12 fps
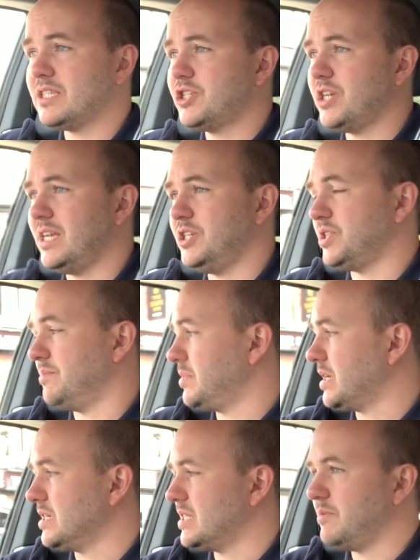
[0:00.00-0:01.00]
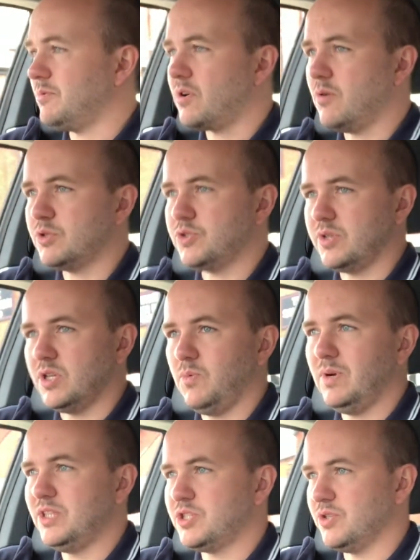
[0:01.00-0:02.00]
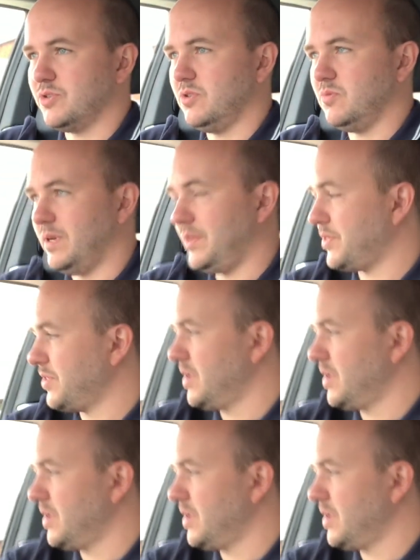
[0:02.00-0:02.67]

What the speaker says: to change them because they were always done in a wind tunnel with,